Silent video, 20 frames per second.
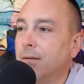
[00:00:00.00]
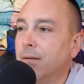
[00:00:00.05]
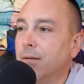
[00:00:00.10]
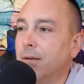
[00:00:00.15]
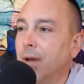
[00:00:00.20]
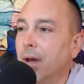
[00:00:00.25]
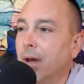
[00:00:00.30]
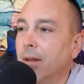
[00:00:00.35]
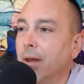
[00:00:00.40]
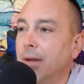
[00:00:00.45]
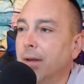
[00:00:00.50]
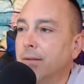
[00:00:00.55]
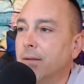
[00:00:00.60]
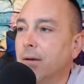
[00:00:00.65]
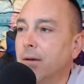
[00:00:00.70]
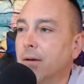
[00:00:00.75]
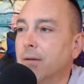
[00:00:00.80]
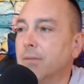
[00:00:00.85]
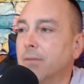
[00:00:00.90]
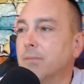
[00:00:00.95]
Yeah, like
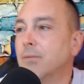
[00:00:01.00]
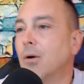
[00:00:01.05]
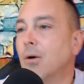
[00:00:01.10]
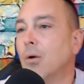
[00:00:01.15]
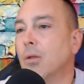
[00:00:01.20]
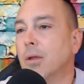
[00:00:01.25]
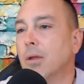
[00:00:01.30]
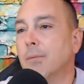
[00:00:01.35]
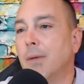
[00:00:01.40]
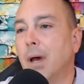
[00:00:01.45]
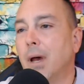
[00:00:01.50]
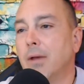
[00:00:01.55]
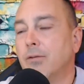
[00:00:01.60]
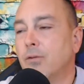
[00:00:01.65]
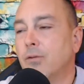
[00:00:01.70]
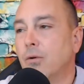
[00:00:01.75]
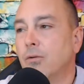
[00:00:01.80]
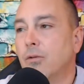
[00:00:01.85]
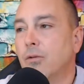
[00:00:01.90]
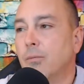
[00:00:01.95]
the colon
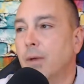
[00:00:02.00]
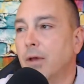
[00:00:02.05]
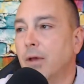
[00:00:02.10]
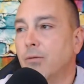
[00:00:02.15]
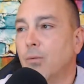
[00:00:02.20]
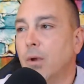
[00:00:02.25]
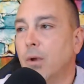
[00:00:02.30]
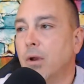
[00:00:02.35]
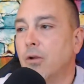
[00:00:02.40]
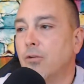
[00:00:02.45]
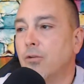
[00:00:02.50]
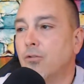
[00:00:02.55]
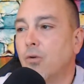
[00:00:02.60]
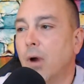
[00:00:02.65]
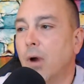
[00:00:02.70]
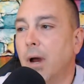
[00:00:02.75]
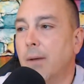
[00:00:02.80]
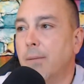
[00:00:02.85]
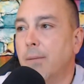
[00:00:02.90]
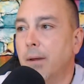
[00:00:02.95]
master is the best way to
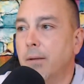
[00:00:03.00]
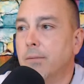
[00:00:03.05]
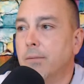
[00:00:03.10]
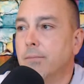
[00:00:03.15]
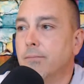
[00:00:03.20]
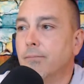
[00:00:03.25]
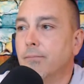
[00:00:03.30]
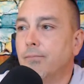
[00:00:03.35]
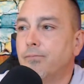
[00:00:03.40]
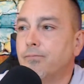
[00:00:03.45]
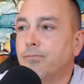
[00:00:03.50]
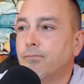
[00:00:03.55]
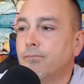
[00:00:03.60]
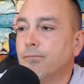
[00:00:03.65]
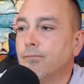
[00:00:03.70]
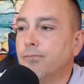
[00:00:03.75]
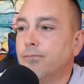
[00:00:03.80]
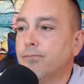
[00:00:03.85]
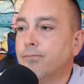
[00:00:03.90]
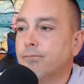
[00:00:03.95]
describe it.
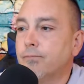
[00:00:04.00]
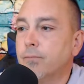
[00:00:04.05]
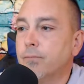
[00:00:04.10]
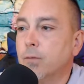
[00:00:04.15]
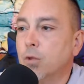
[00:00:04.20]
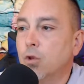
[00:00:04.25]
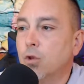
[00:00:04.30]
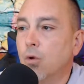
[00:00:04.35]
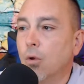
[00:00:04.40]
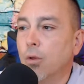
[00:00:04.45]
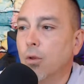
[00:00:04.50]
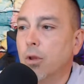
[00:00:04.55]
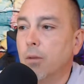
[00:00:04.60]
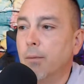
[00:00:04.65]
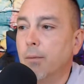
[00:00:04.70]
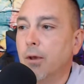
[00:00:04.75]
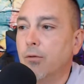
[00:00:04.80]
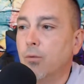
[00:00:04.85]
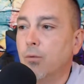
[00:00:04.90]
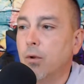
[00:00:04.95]
Totally the
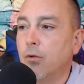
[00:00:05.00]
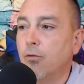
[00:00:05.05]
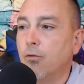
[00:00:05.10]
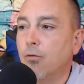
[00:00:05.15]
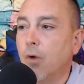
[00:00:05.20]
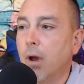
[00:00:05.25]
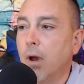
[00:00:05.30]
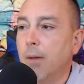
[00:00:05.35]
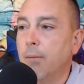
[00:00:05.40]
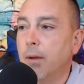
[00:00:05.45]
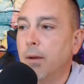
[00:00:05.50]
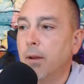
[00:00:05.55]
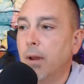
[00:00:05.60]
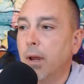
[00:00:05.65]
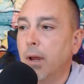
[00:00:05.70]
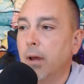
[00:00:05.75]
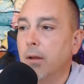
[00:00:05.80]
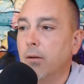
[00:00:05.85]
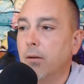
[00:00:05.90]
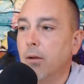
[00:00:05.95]
best way to describe it.
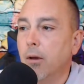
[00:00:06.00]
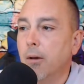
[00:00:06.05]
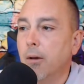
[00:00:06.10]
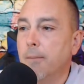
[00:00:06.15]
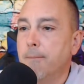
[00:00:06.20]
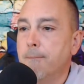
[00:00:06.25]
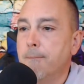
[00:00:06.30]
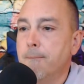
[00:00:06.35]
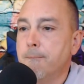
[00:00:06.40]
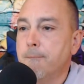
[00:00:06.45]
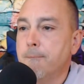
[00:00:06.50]
And